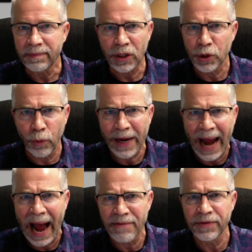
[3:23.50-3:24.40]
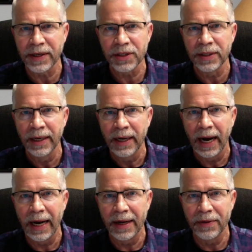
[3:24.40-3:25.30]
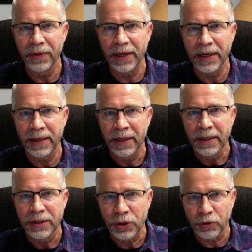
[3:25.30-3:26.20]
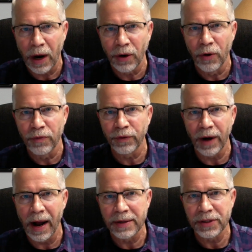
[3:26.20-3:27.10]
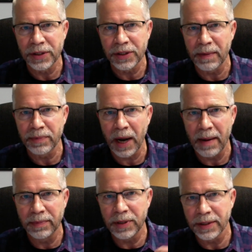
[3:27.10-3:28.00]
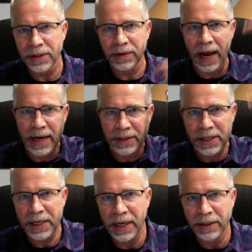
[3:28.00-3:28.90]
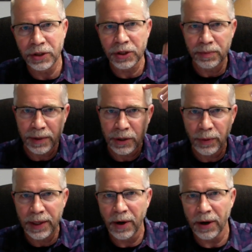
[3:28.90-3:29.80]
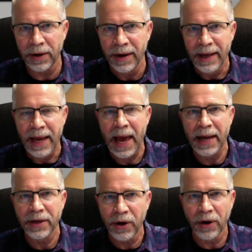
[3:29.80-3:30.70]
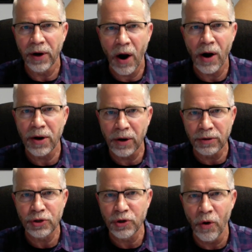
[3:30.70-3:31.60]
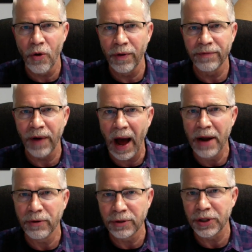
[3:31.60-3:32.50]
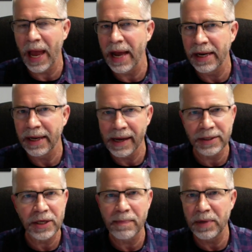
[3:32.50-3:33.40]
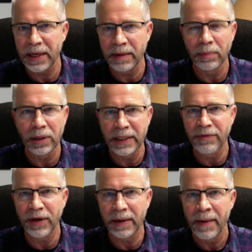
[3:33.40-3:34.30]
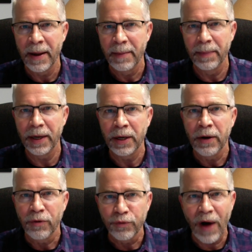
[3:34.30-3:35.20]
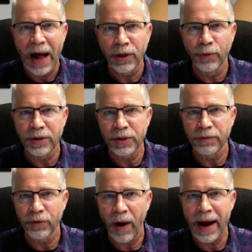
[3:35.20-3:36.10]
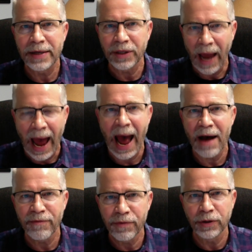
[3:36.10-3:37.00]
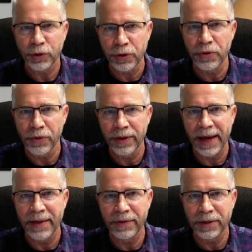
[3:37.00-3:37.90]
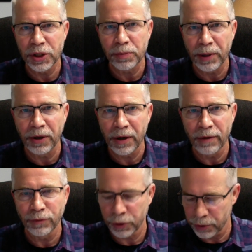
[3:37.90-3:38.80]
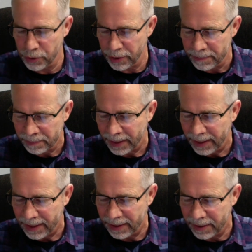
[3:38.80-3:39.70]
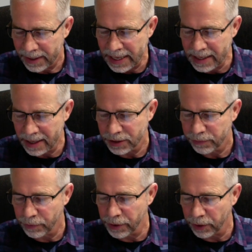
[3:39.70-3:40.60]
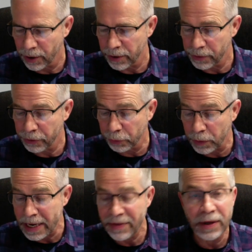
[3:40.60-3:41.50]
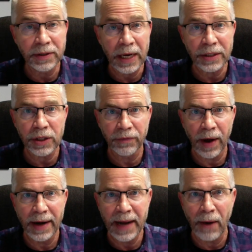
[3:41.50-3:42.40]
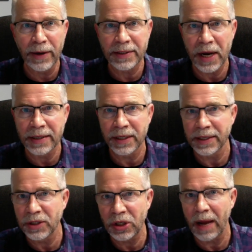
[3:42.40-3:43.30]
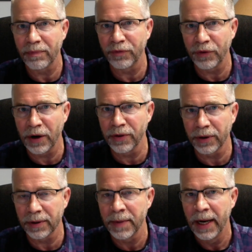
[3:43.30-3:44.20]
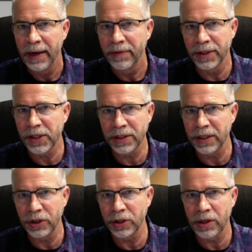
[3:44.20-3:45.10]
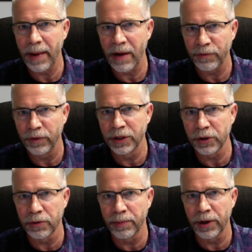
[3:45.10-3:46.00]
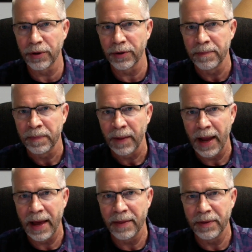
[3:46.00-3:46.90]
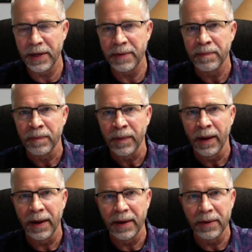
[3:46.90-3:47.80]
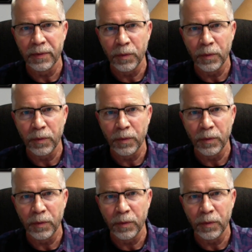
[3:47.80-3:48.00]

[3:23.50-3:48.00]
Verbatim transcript: So we have this. Uh, the struggle for us is sometimes this 18 inches between our head and our heart, our soul of understanding, accepting, and believing. But followers of Christ have the truth and the spirit of truth uh, in us, for there are three that testify. Now he takes it a step further. This isn't just about physical birth and the uh,